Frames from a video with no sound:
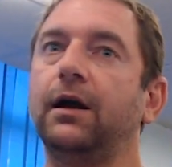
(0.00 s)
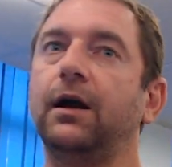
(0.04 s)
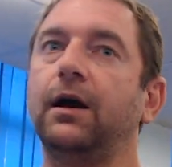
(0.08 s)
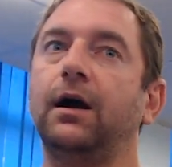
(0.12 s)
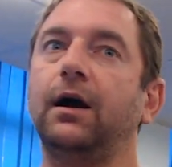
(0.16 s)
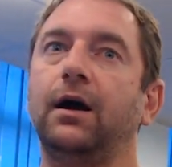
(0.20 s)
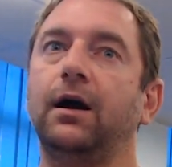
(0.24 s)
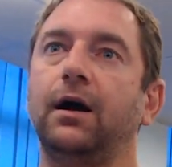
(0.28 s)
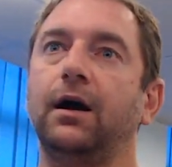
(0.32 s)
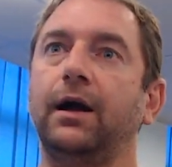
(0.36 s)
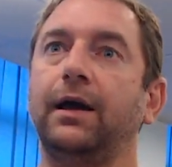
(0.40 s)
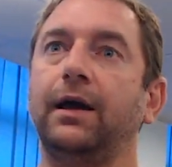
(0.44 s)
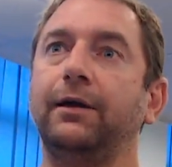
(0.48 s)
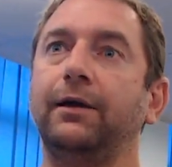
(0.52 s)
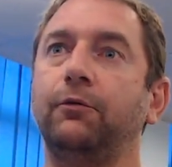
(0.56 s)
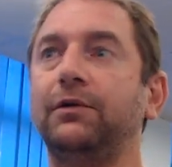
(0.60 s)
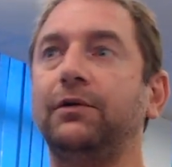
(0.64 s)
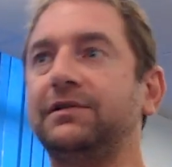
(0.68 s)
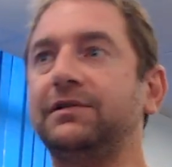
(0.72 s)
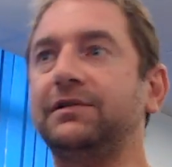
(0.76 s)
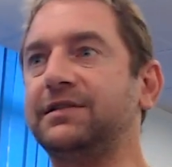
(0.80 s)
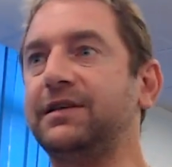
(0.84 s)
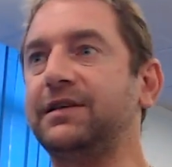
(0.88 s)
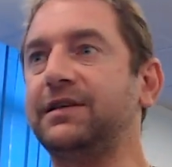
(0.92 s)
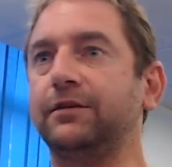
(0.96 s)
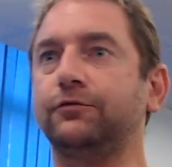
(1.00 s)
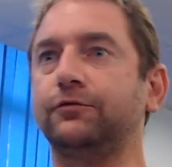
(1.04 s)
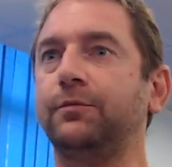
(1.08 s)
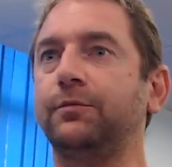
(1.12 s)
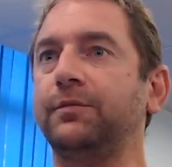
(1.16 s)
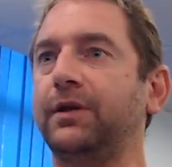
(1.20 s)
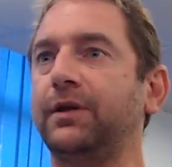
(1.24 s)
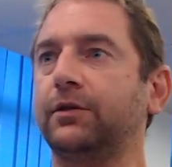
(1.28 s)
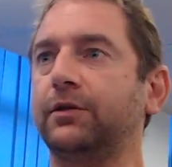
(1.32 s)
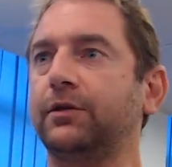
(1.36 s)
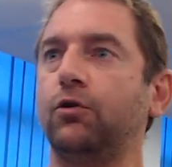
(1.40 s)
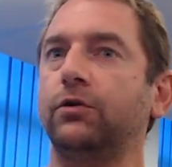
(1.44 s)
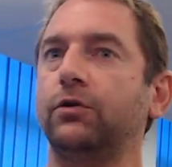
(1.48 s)
I will start from
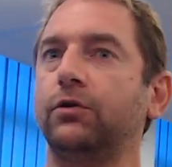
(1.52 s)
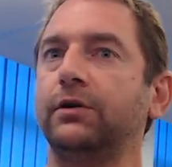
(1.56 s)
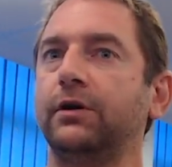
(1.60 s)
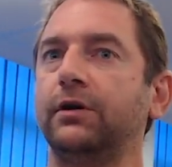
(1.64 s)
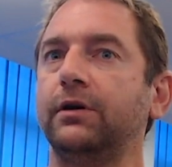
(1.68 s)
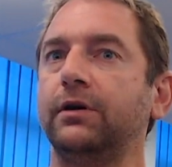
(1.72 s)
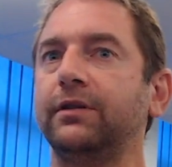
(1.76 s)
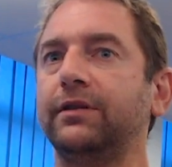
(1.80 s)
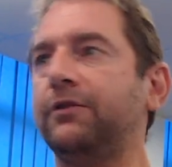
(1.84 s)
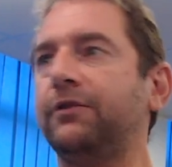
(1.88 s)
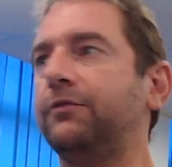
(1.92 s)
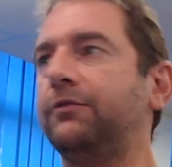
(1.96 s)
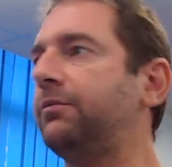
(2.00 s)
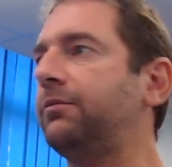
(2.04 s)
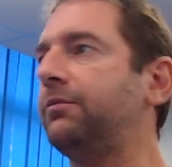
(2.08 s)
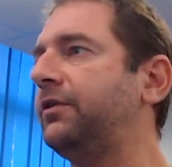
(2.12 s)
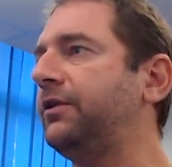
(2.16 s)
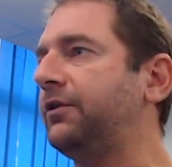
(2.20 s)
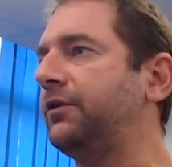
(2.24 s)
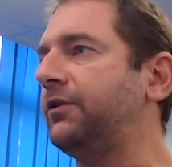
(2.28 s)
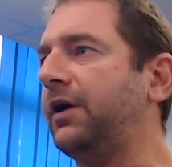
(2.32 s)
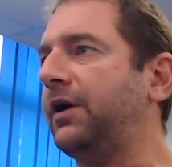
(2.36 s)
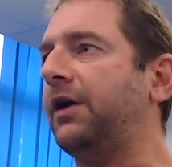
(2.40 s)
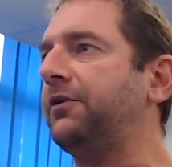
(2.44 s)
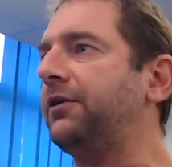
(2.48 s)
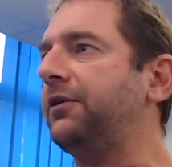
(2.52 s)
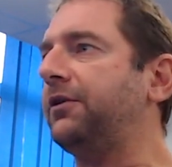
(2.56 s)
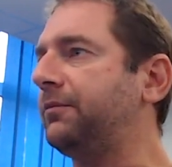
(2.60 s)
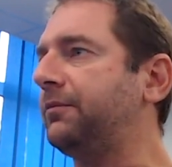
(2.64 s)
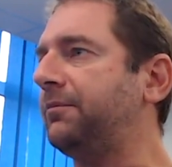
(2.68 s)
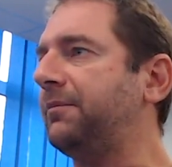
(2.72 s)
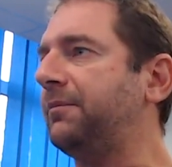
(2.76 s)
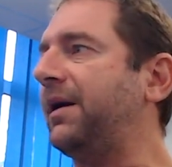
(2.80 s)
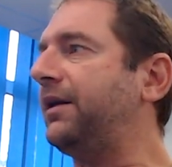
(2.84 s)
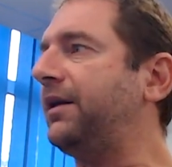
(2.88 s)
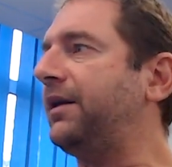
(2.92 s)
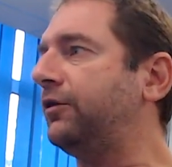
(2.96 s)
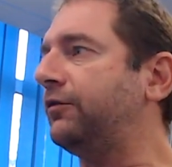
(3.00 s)
that corner. There aren't
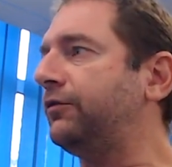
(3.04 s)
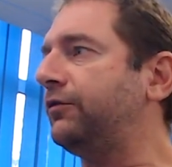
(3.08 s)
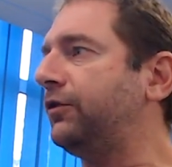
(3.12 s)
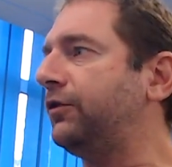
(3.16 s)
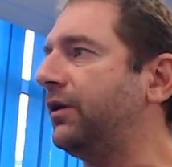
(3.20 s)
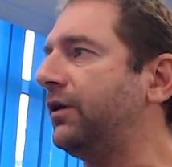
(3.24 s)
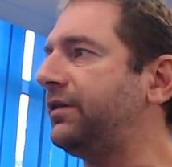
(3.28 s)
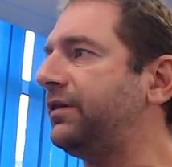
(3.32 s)
many of you.